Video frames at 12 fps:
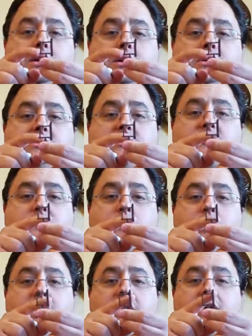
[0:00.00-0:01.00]

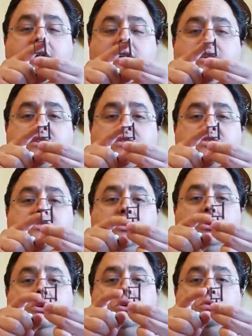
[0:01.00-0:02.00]
squared
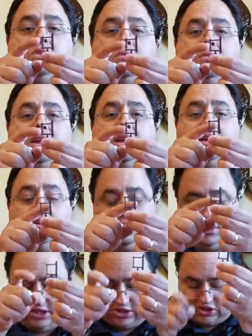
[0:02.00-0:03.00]
saw with a blade
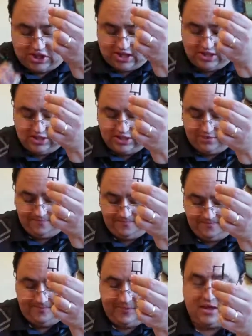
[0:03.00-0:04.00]
on each end.
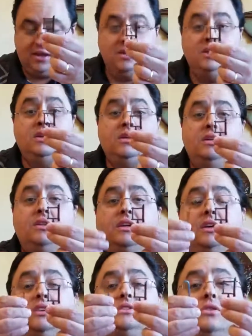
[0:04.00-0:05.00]

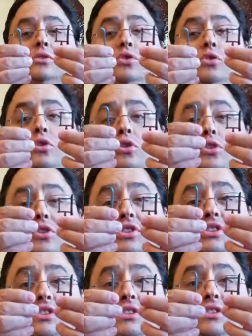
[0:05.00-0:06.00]
There is a
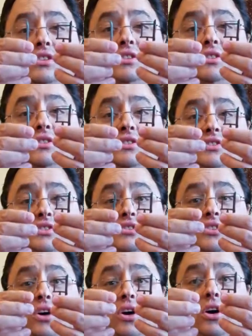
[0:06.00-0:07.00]
hooked
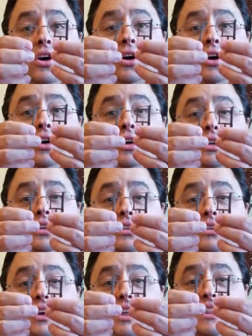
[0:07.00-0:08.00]
saw,
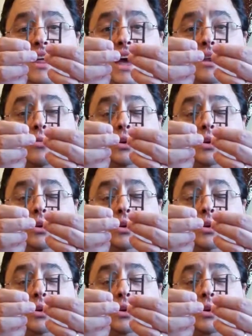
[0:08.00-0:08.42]
like that.